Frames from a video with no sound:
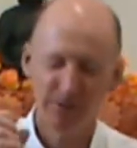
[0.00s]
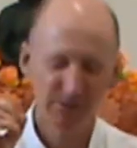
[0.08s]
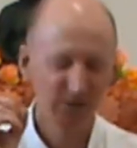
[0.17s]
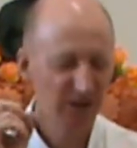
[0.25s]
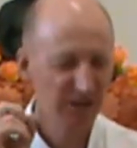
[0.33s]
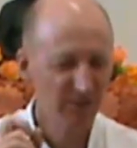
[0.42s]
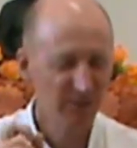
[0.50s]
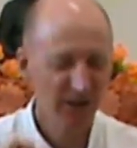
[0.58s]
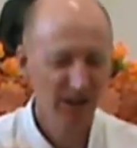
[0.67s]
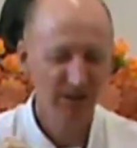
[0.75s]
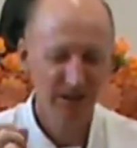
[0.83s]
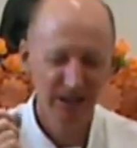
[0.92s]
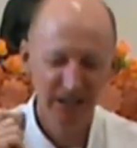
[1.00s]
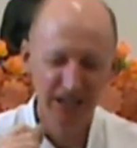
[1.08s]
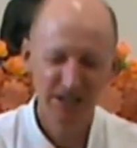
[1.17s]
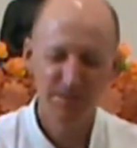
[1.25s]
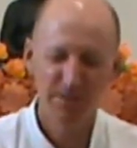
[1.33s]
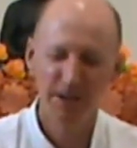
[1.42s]
we're trying to follow
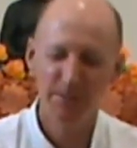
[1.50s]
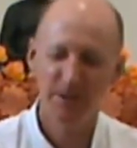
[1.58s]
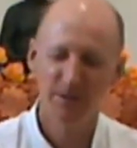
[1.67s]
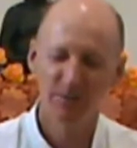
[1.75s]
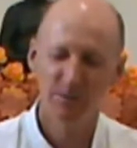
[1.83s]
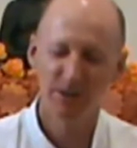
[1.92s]
each moment of